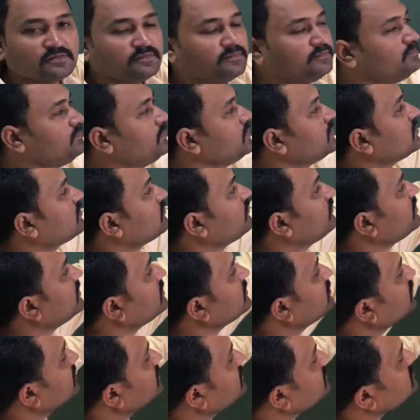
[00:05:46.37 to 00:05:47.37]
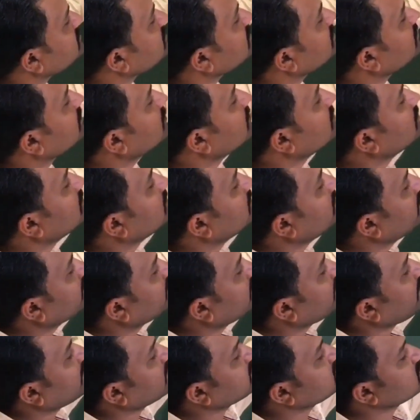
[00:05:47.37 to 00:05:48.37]
between these
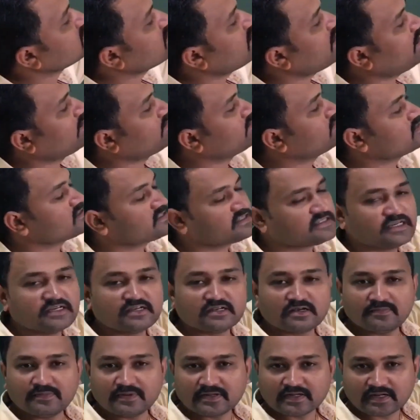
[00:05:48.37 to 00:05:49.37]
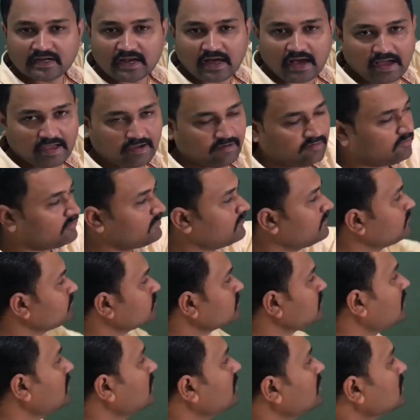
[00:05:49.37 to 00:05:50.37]
ligands and the central metal ion.
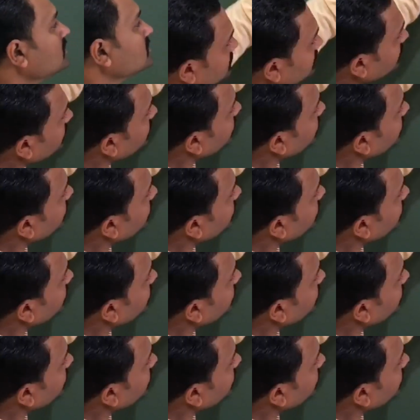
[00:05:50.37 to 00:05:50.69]
So